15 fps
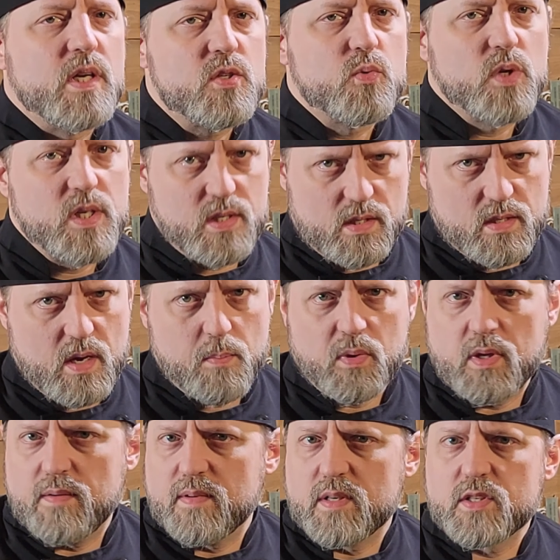these reasons, I
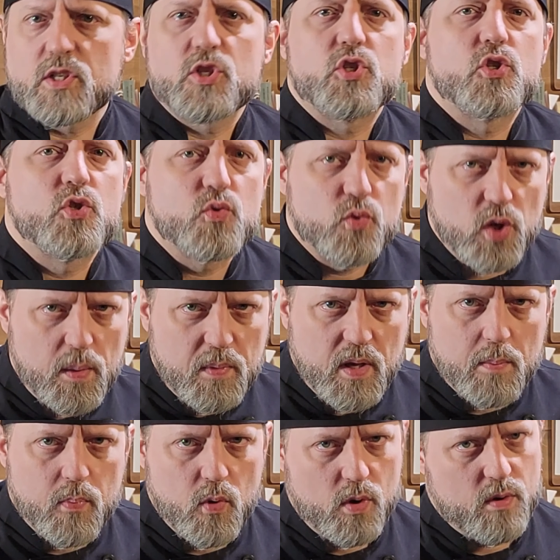believe it is
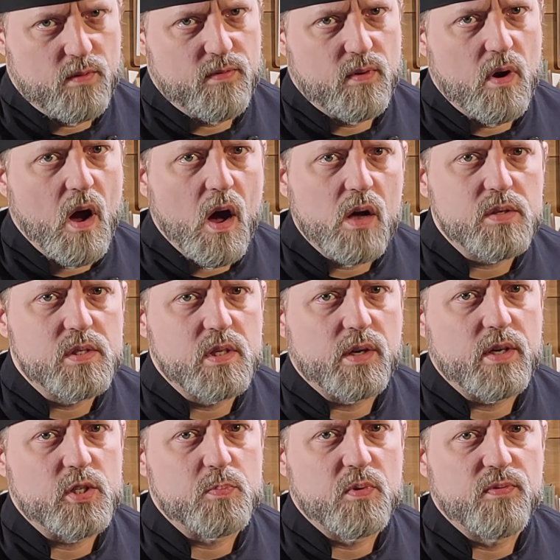extremely important for all
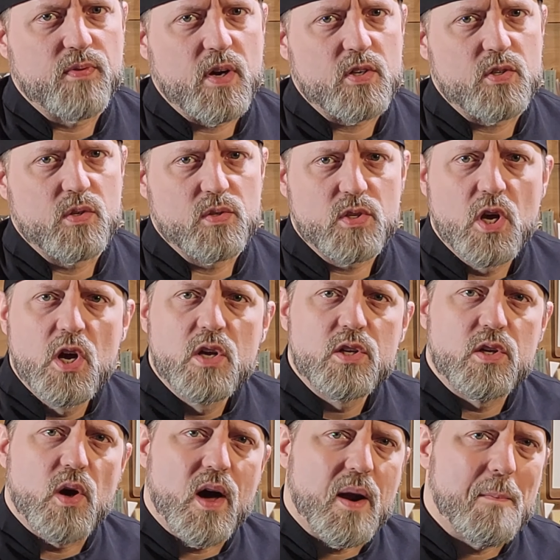serious professionals
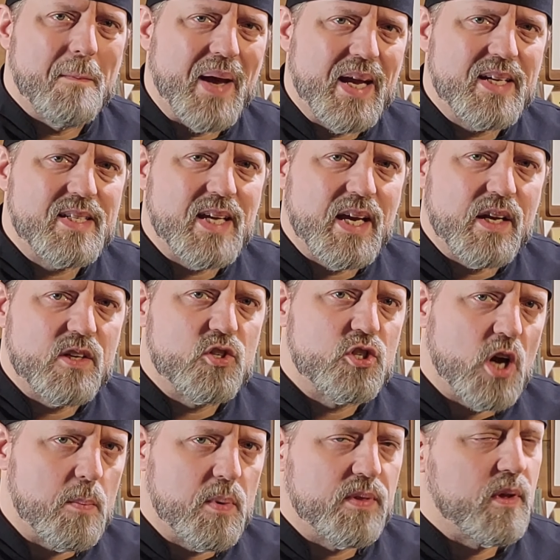to know how to maintain and
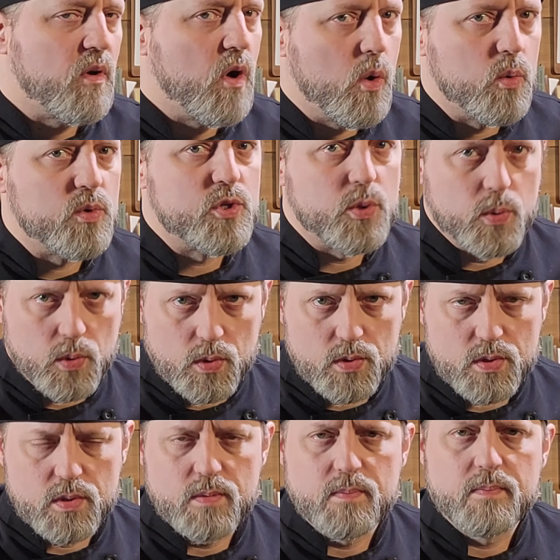sharpen their own
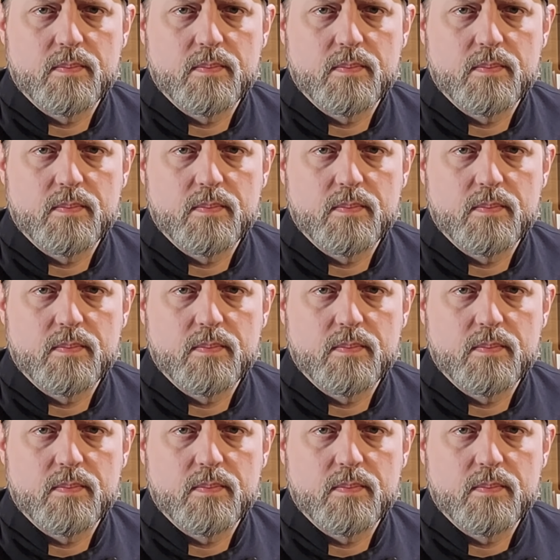tools.